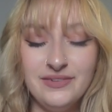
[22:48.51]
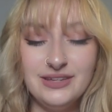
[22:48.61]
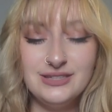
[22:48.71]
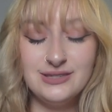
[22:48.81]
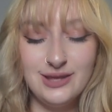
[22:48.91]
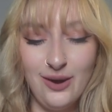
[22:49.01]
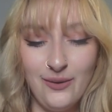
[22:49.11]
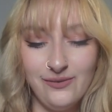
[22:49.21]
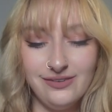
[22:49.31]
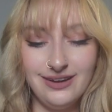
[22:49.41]

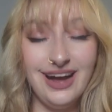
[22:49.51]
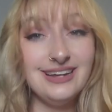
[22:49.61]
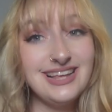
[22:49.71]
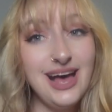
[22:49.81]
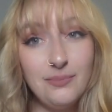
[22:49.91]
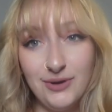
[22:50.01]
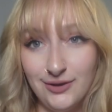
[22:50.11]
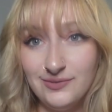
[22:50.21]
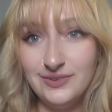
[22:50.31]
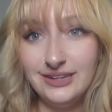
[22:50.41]
So, on top
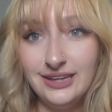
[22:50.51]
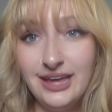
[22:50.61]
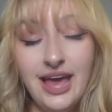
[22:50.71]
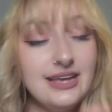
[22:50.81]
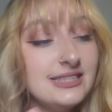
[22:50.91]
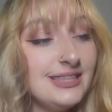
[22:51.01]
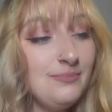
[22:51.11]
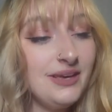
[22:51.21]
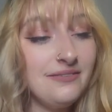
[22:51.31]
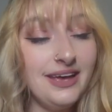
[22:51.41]
of
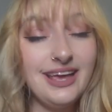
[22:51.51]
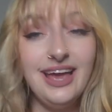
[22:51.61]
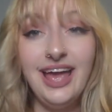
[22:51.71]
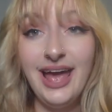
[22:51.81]
sleeping like